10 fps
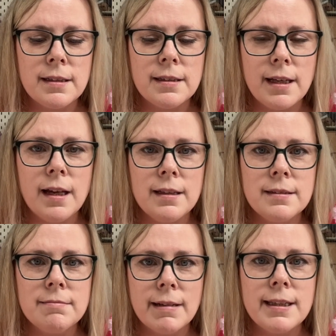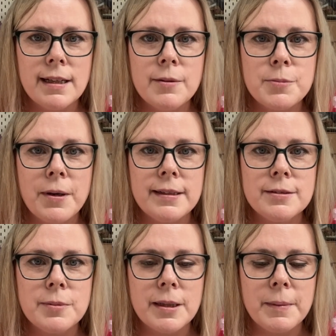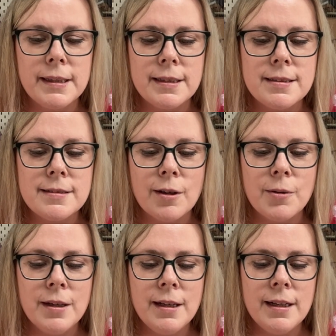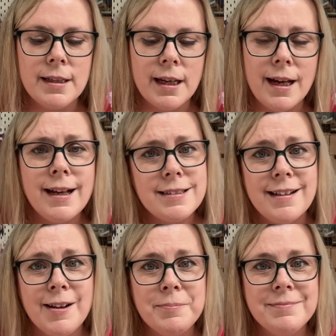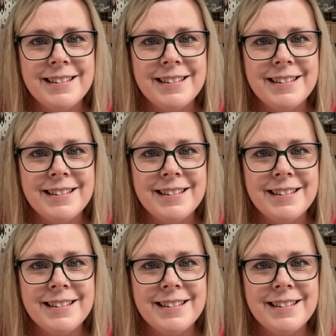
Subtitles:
Yeah, I think I was pregnant when I made this, so yeah, I had time.